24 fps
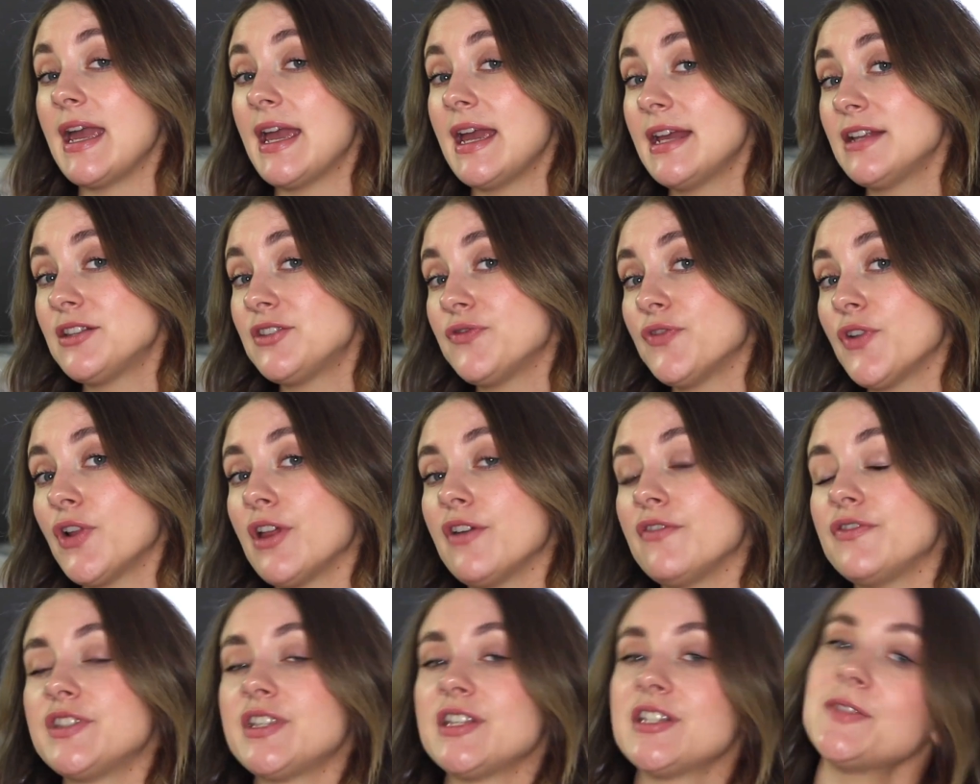It's full
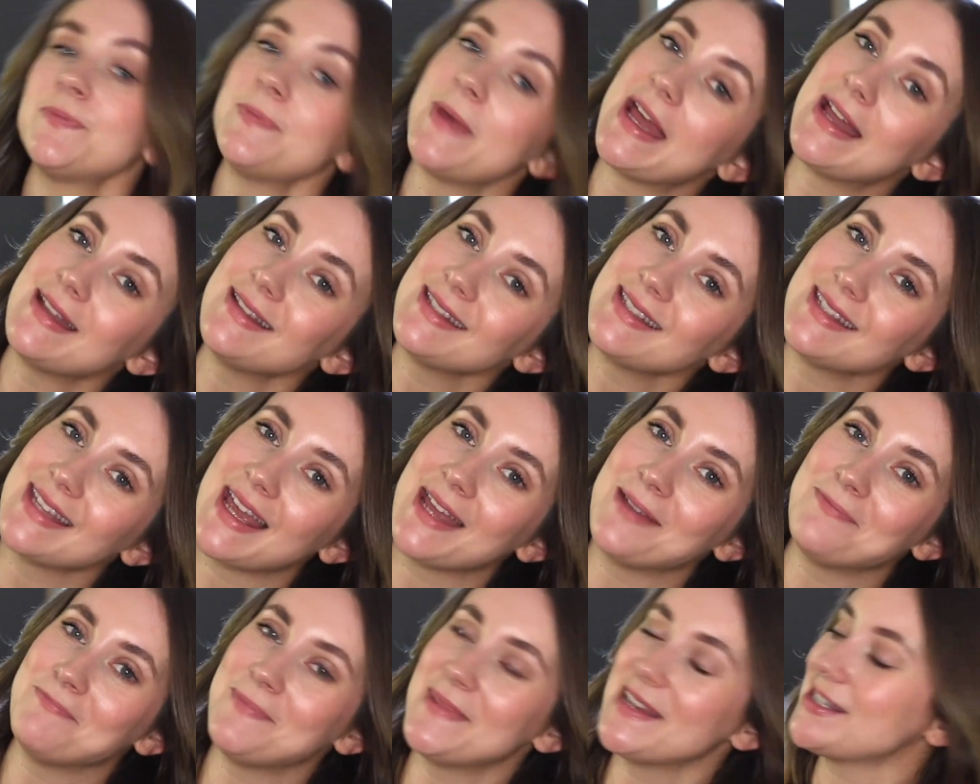of suspense
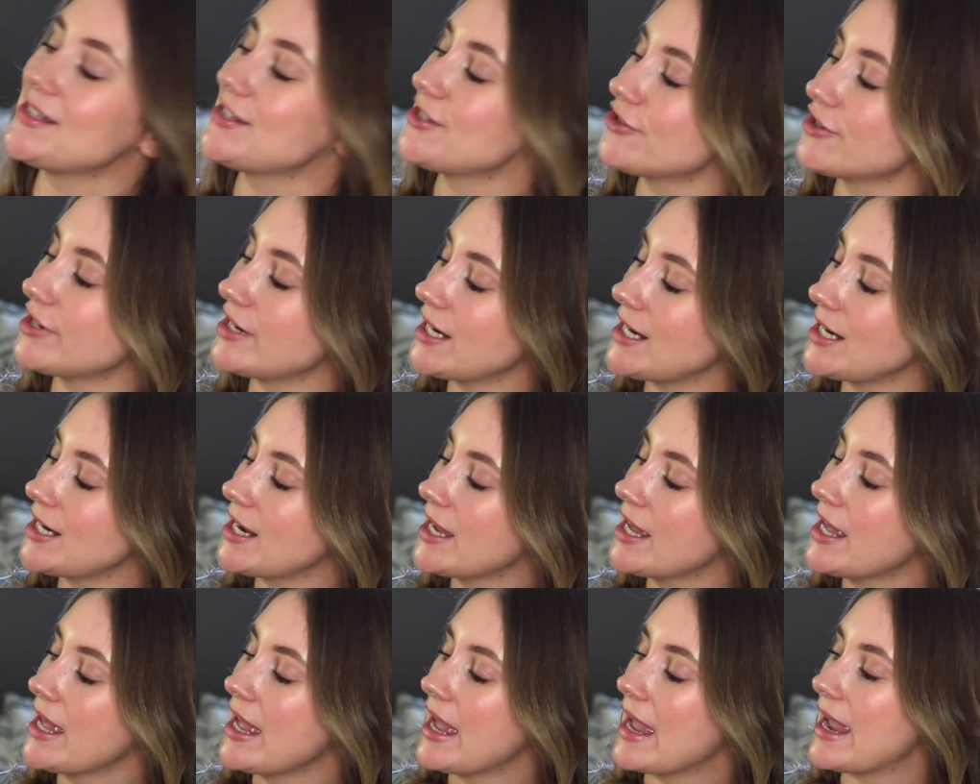and
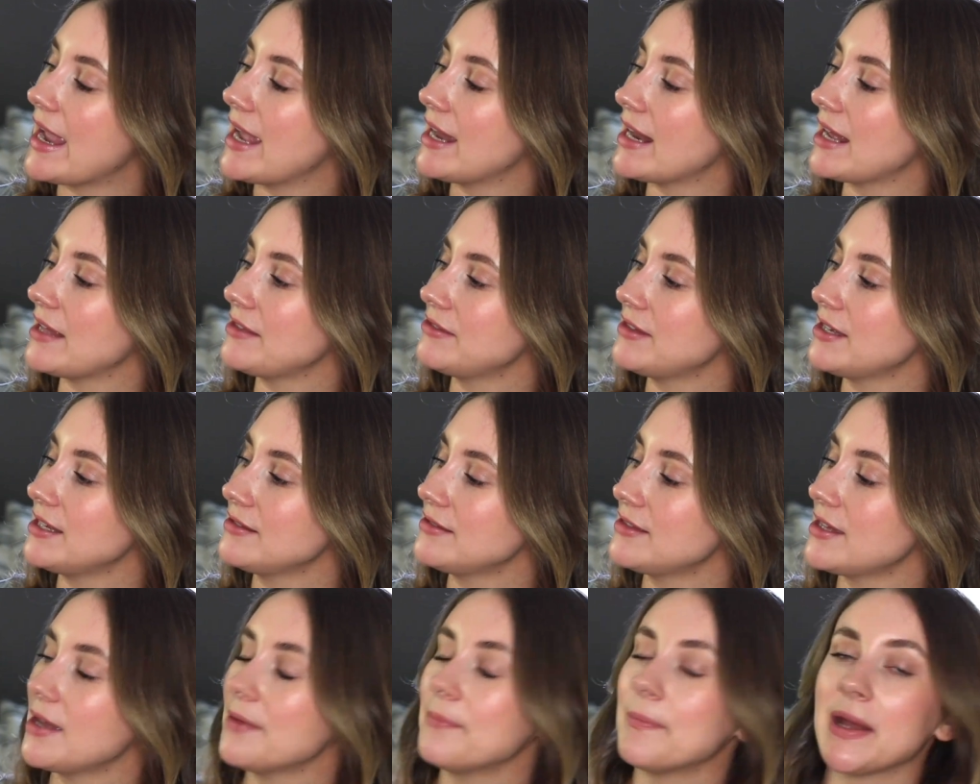mystery, and I
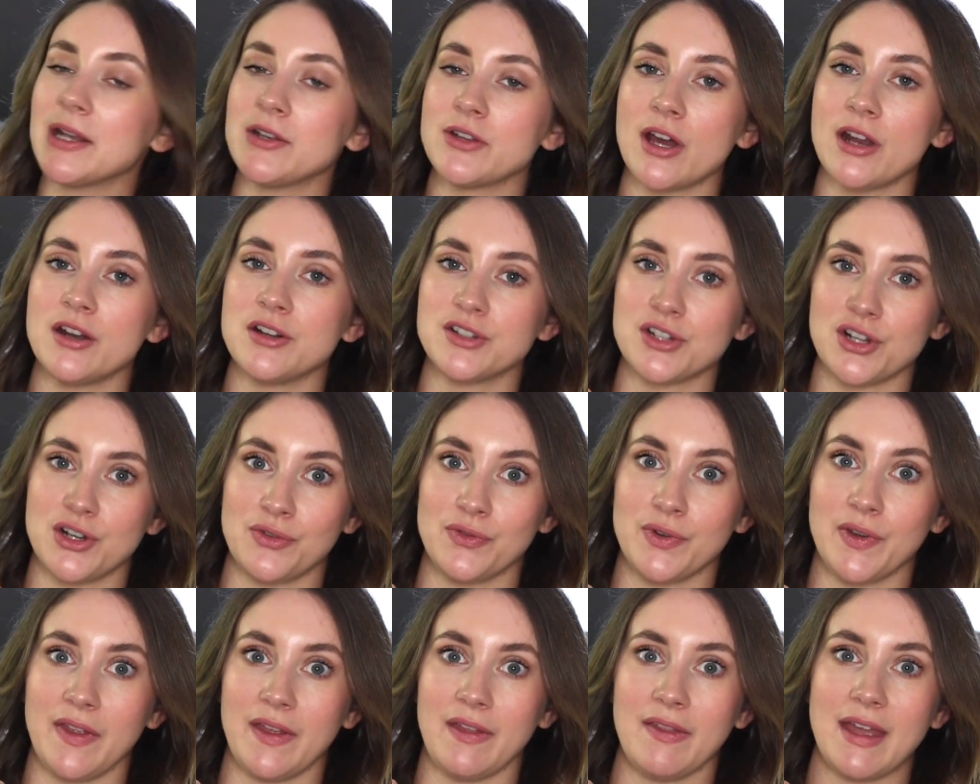think that my daughter's gonna
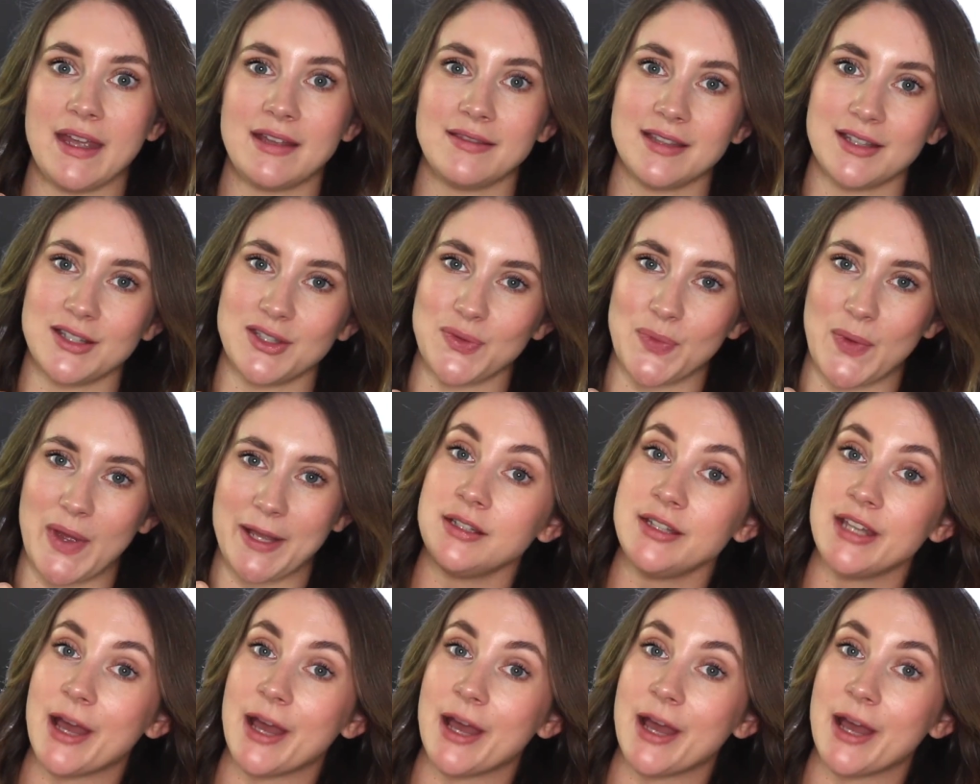really like this one.